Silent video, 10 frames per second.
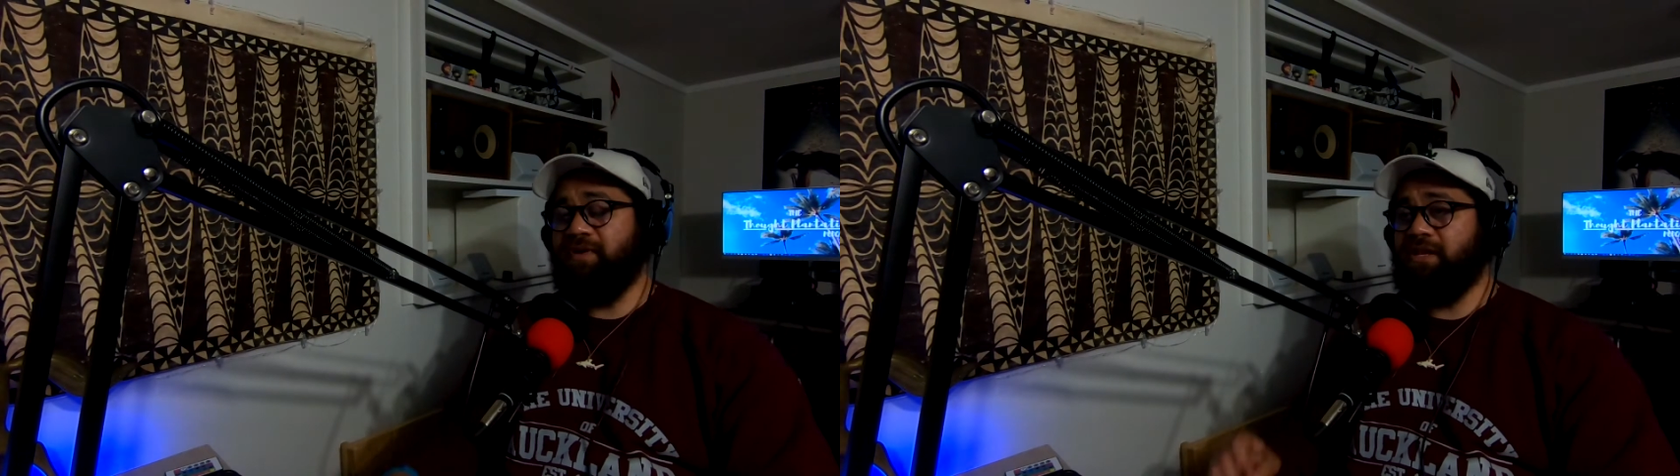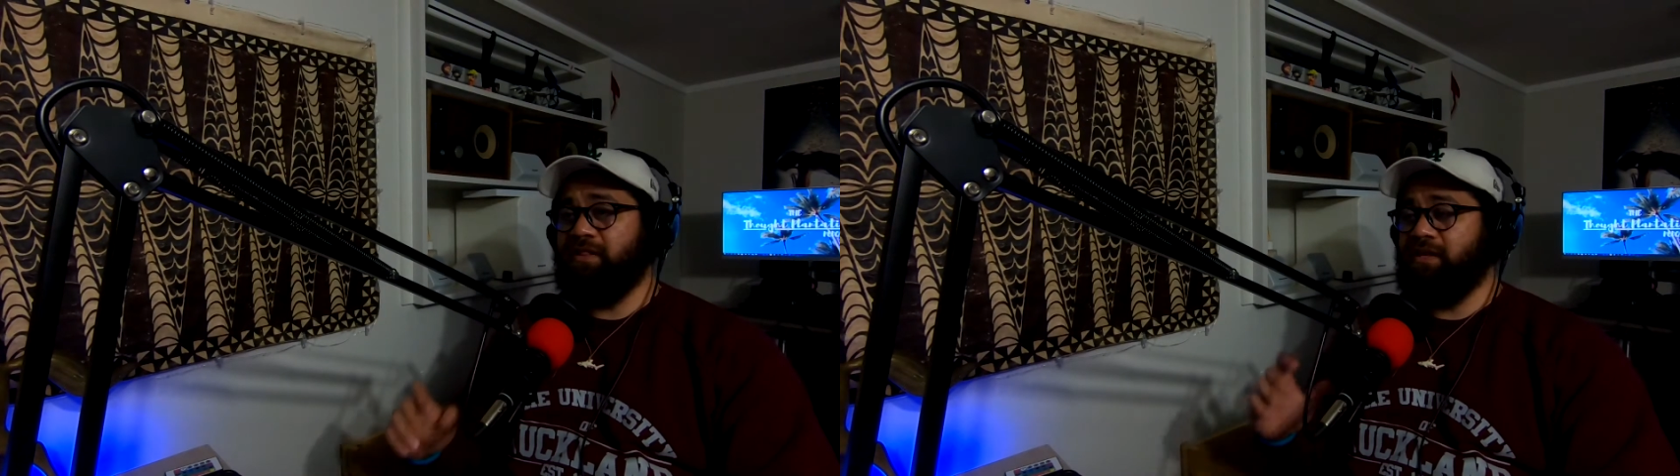
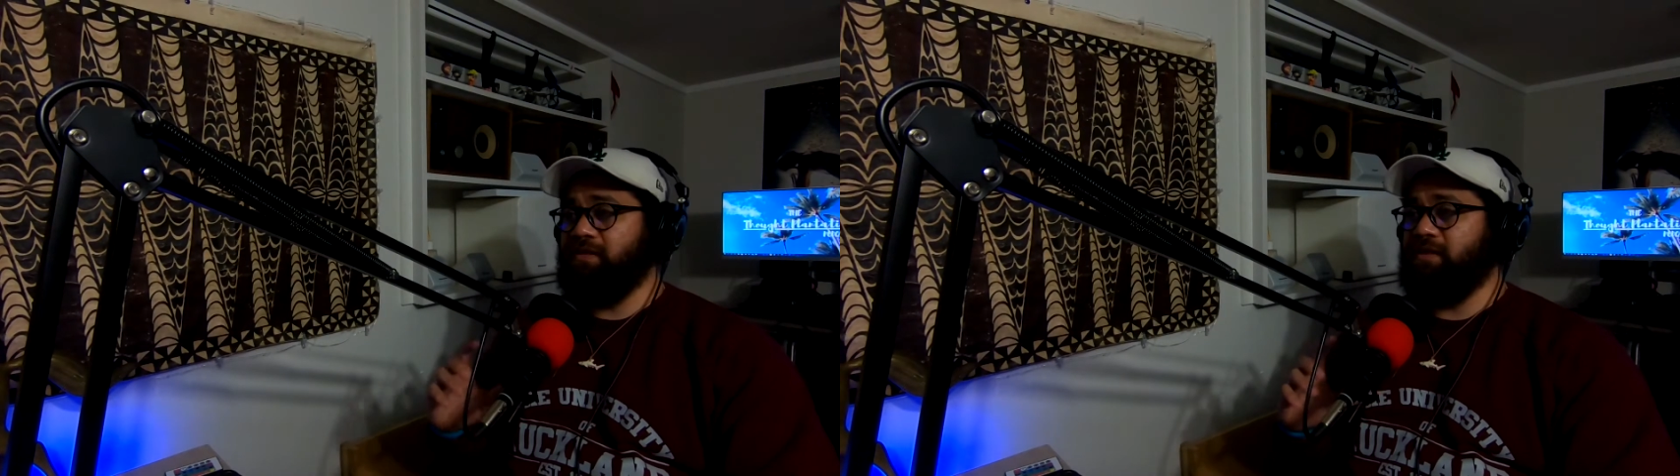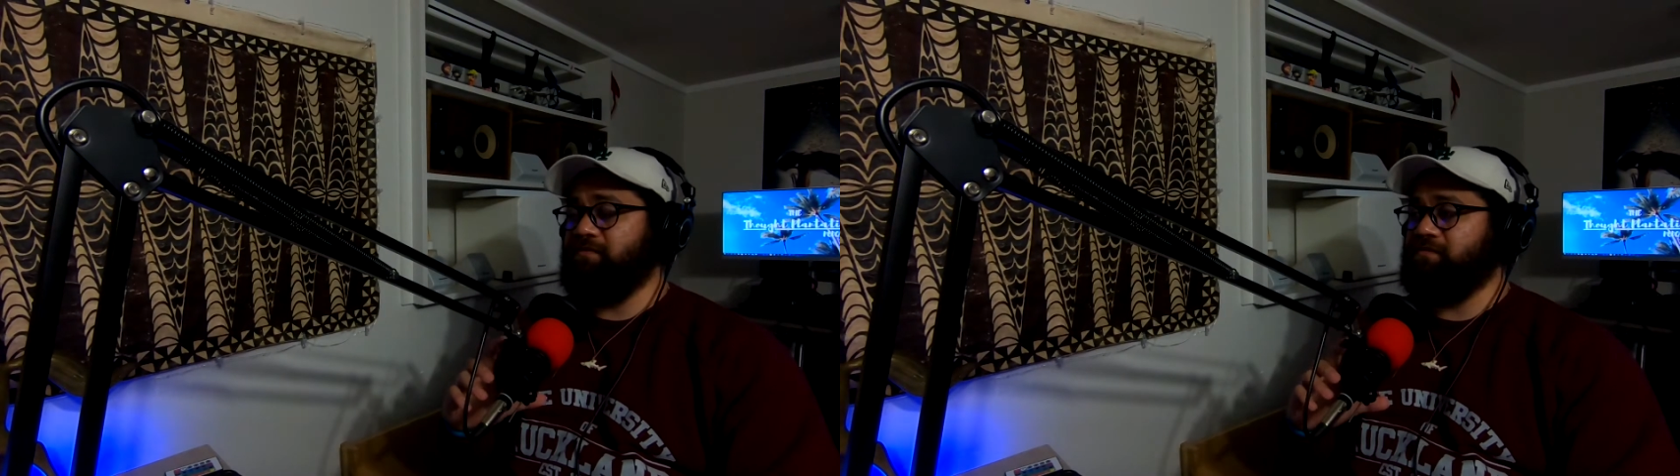If
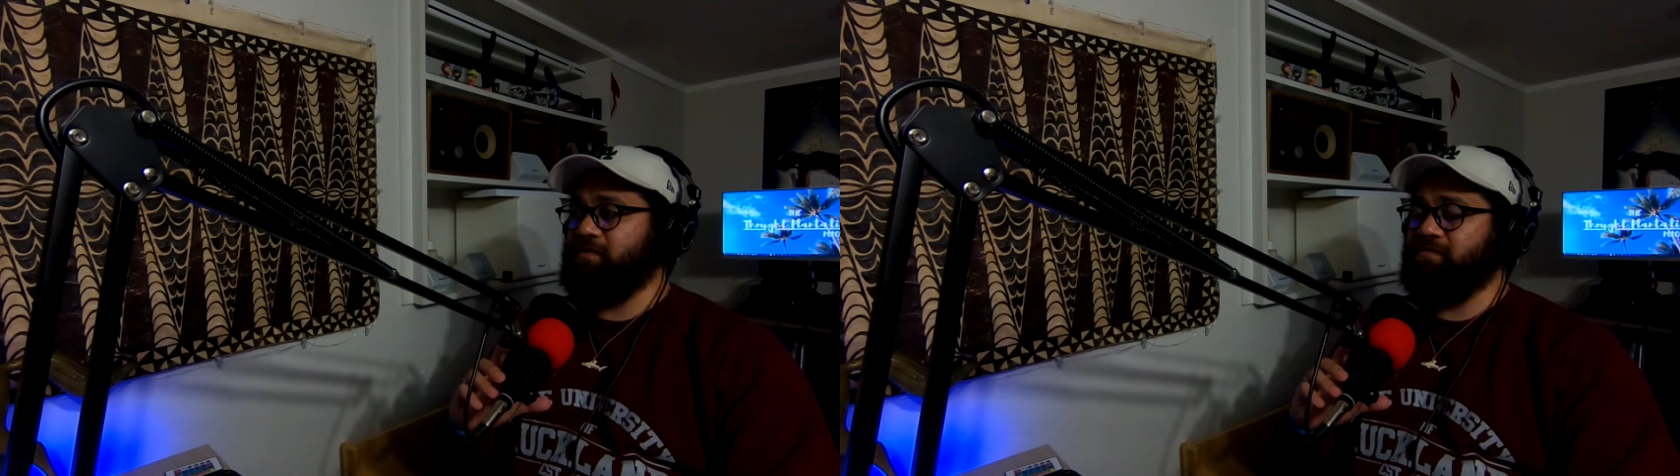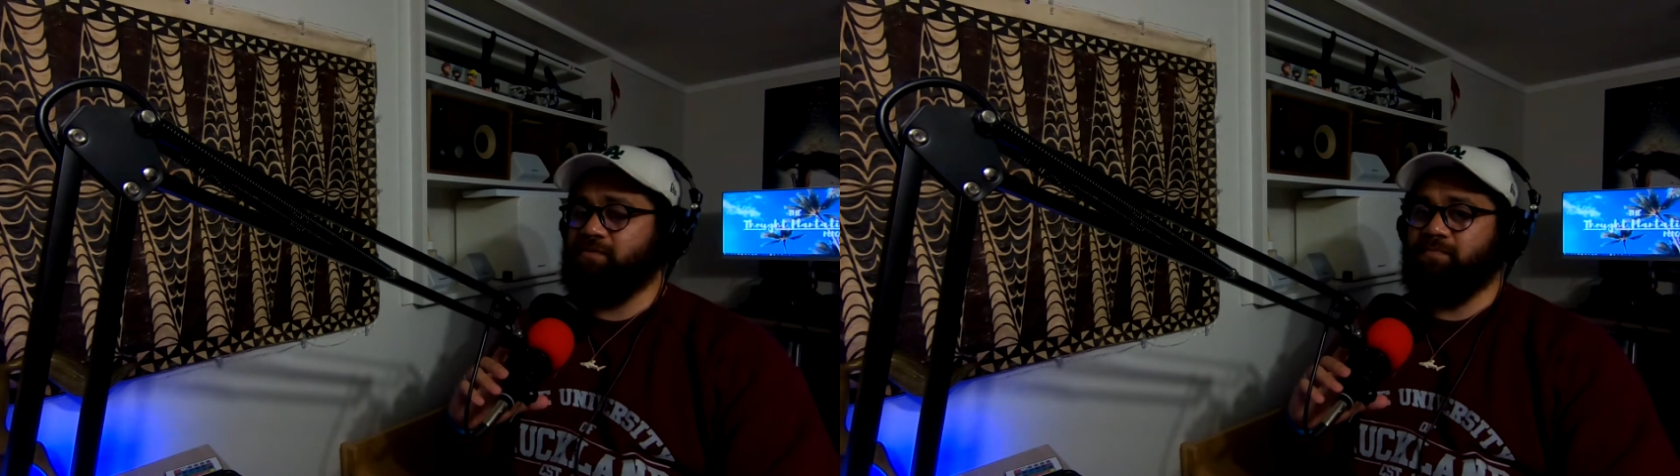anything, if